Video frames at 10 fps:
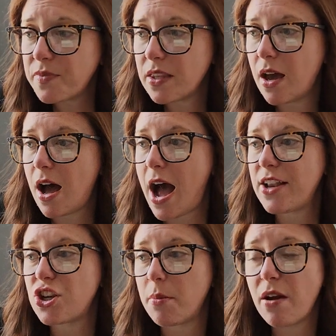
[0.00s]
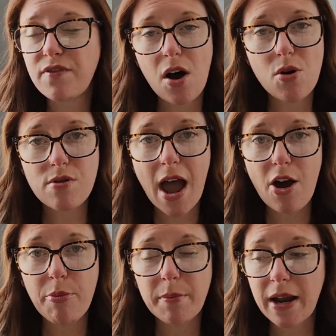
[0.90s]
I check my phone, I
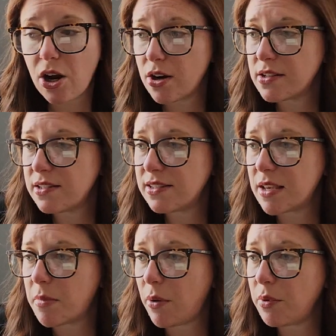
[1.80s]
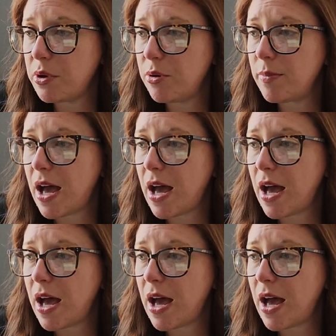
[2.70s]
open my curtains in my room,